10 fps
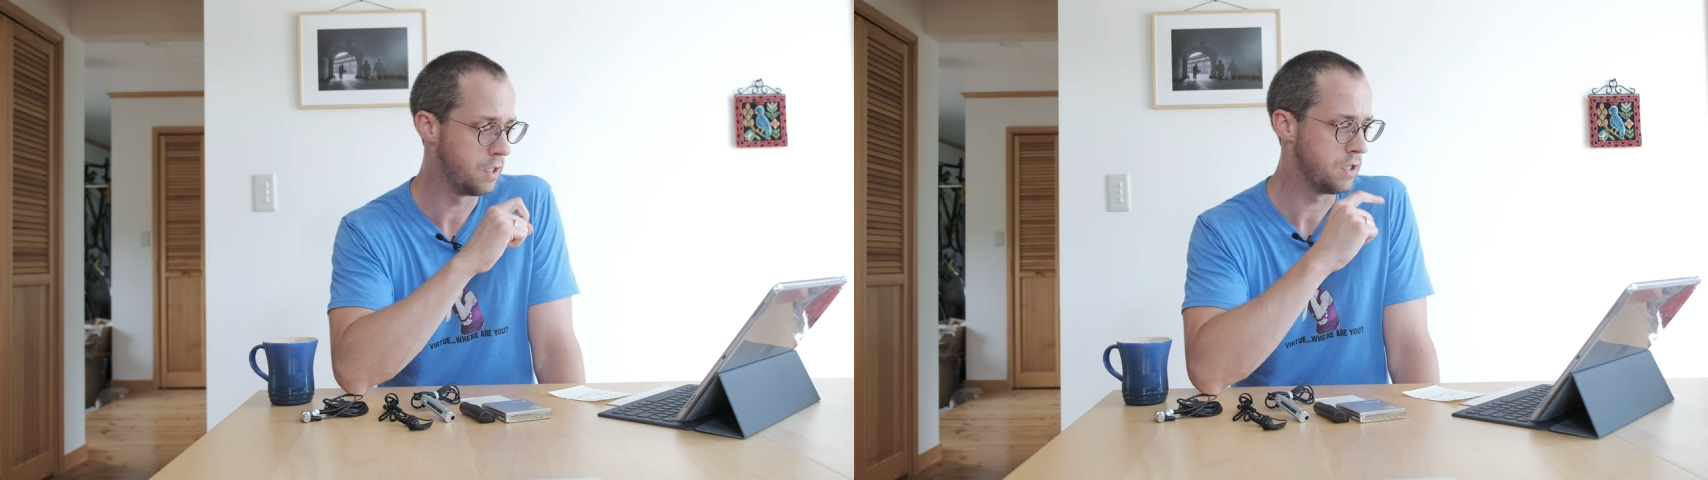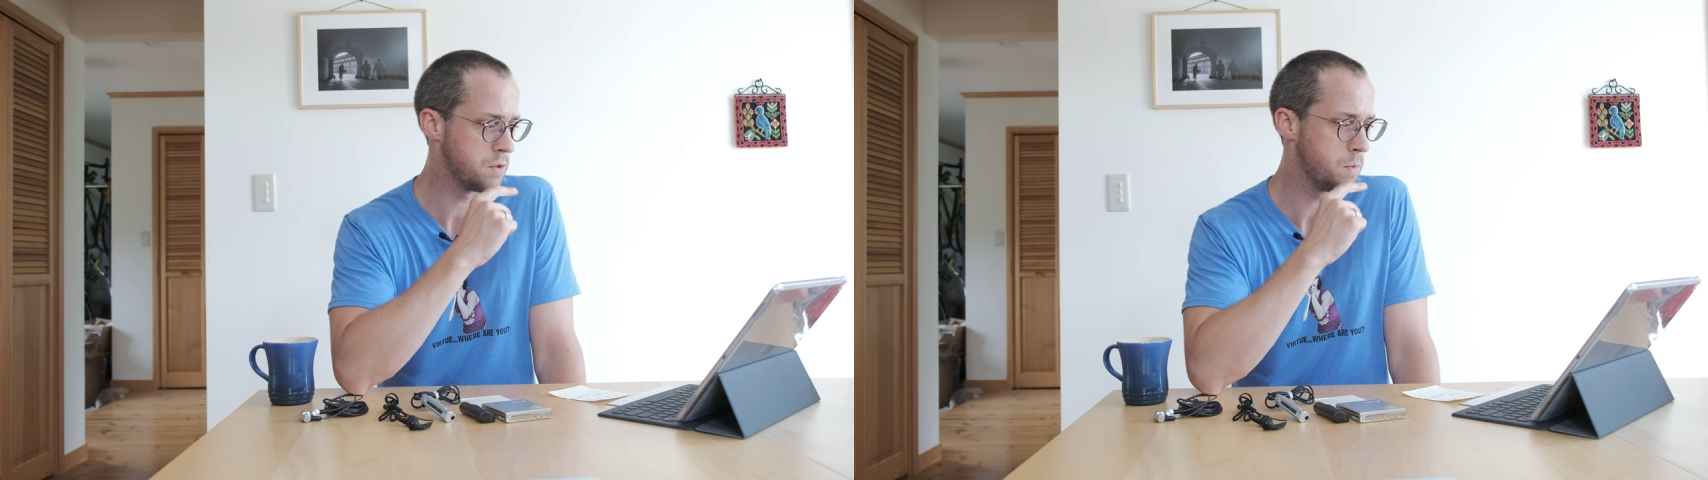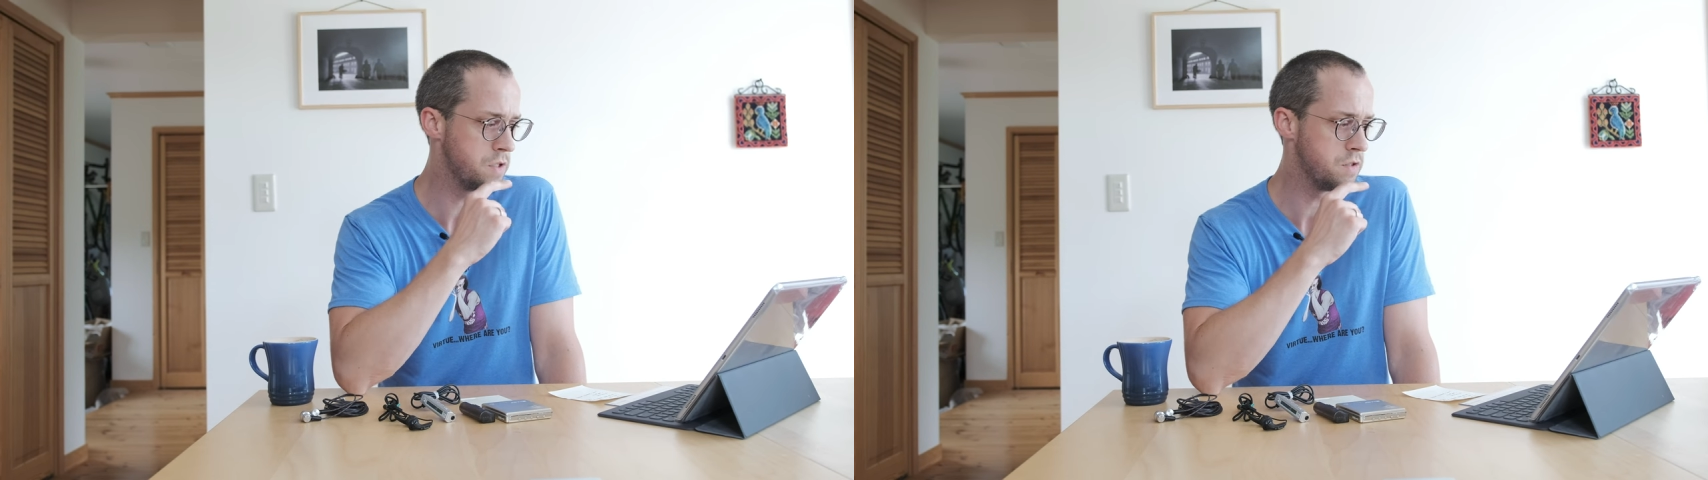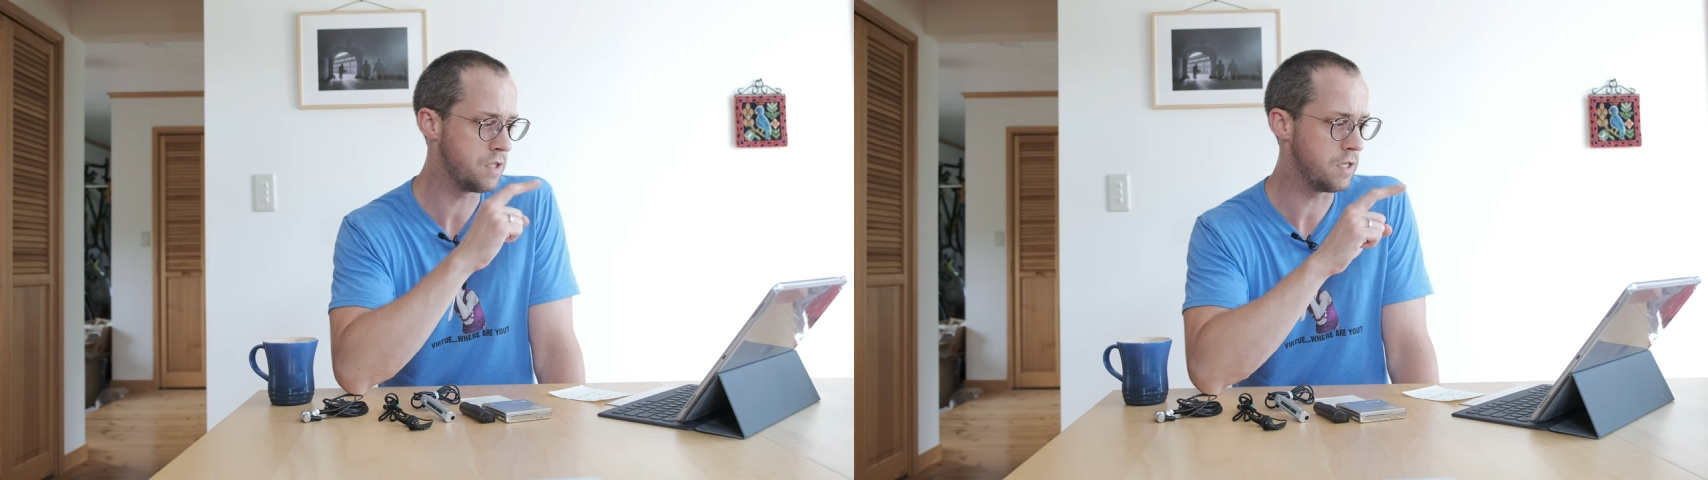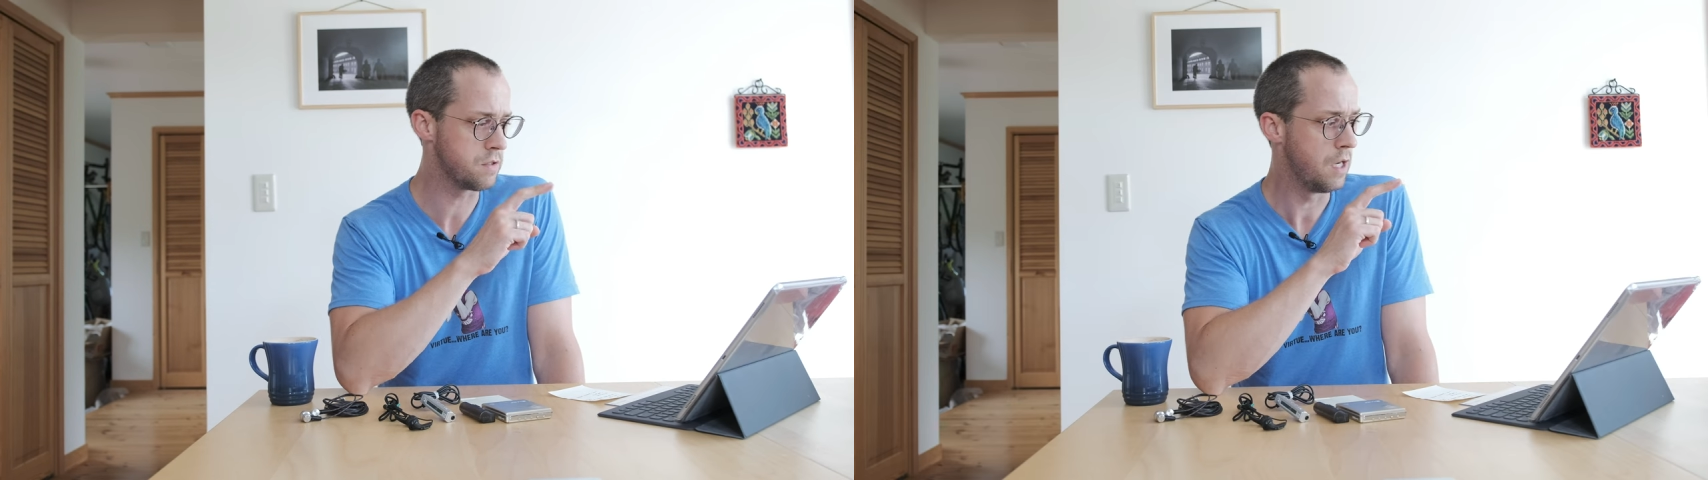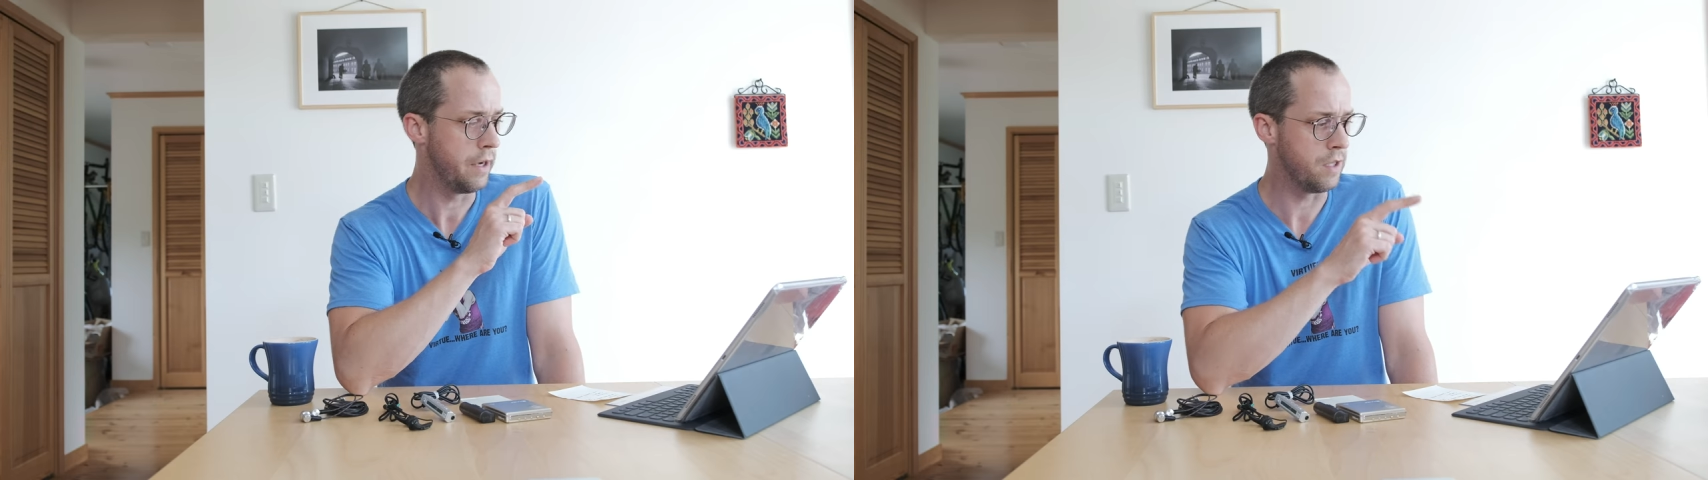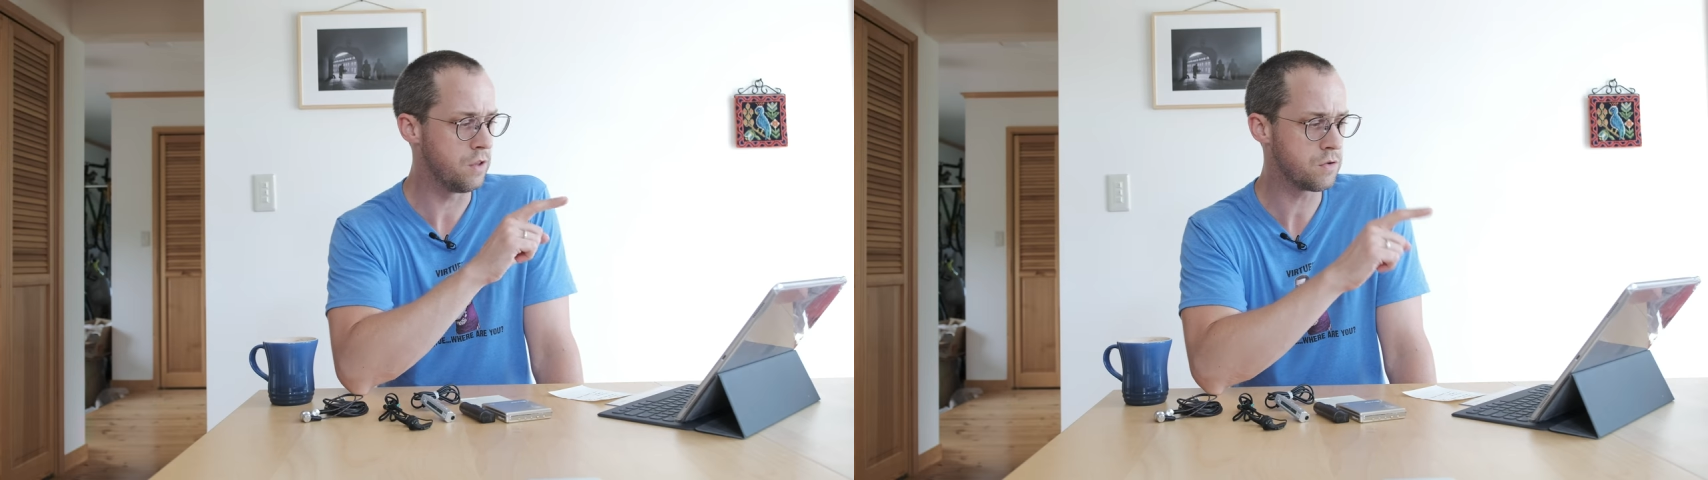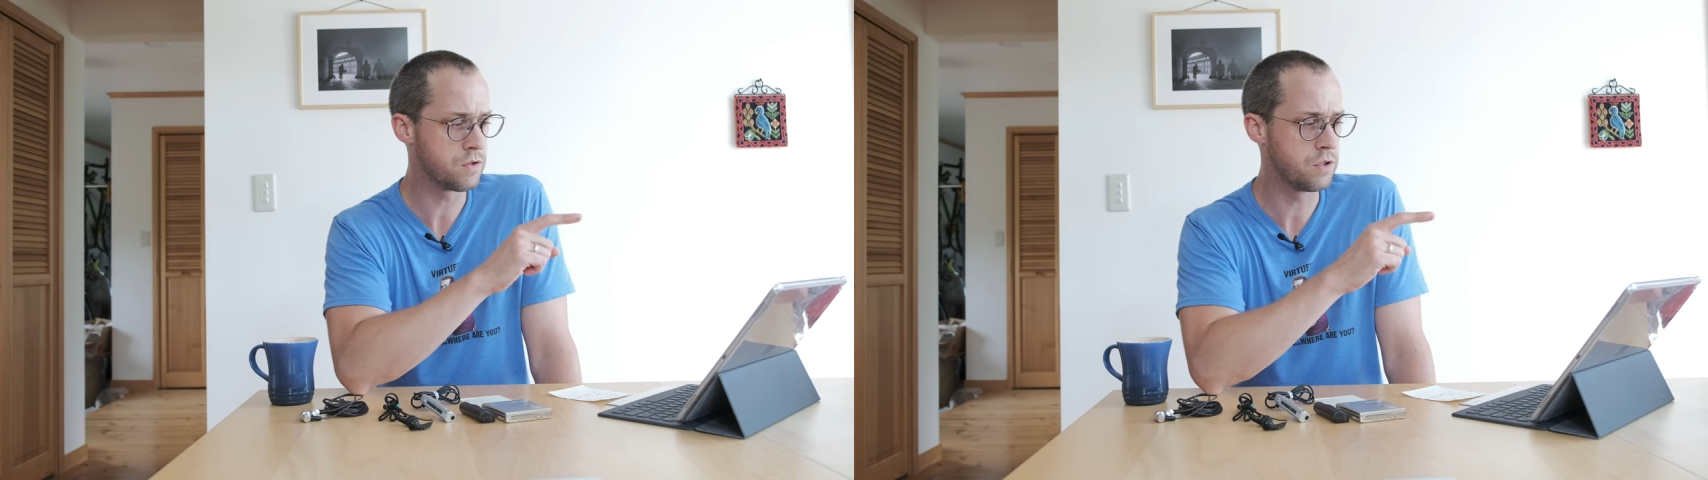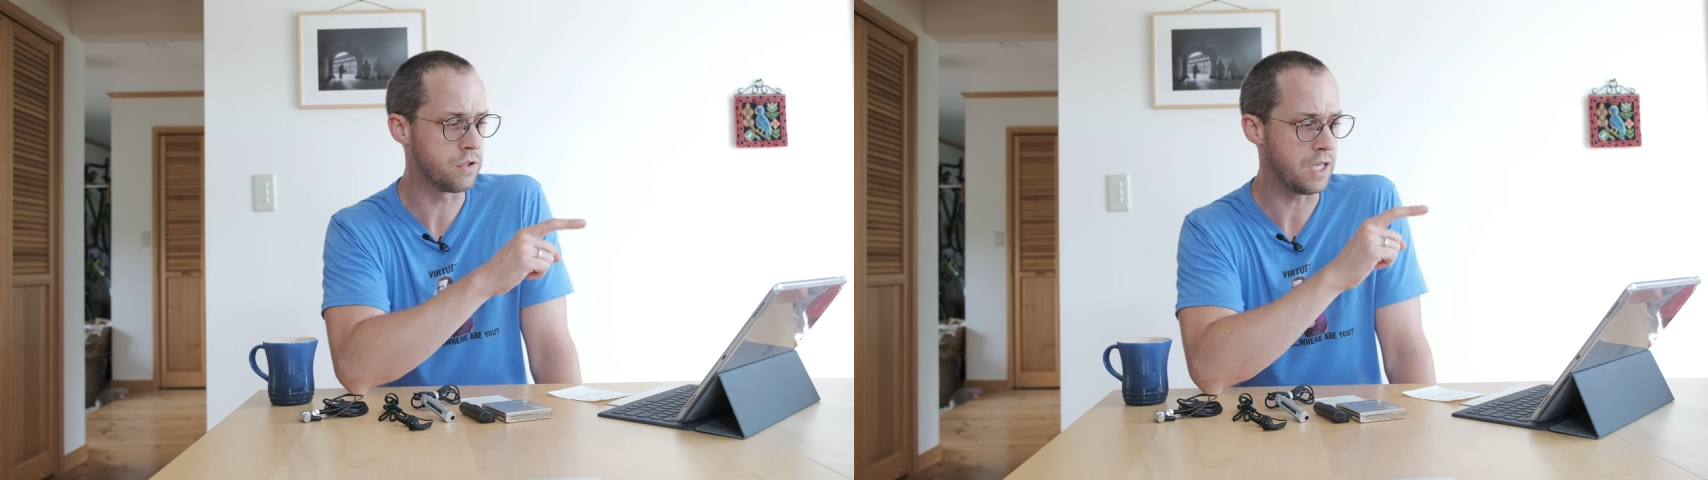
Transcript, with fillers: This person says, it looks good